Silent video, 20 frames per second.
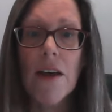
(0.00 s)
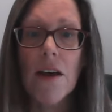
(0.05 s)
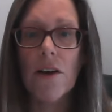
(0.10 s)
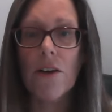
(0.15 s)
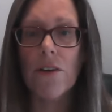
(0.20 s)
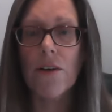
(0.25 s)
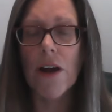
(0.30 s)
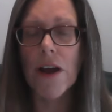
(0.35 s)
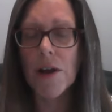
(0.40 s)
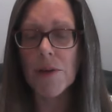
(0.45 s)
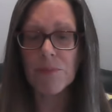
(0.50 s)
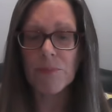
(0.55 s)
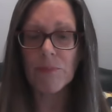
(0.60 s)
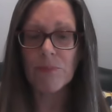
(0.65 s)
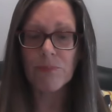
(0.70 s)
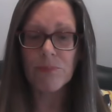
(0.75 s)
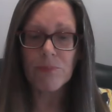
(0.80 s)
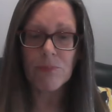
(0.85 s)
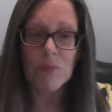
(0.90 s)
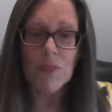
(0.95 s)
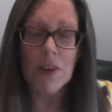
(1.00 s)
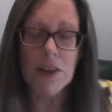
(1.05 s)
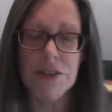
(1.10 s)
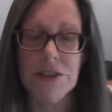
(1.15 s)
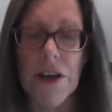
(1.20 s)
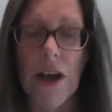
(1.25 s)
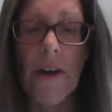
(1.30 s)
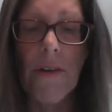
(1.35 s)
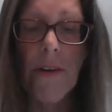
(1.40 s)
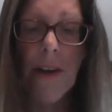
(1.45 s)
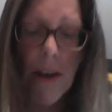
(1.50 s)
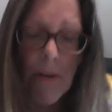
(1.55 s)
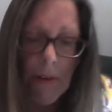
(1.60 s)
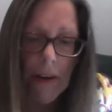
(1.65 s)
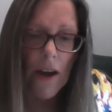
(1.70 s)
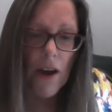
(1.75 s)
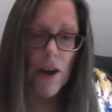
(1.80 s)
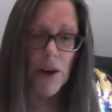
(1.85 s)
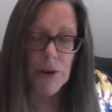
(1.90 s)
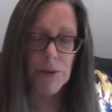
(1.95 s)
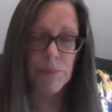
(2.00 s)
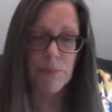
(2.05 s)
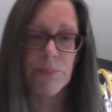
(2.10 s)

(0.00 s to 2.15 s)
All right? So here we go.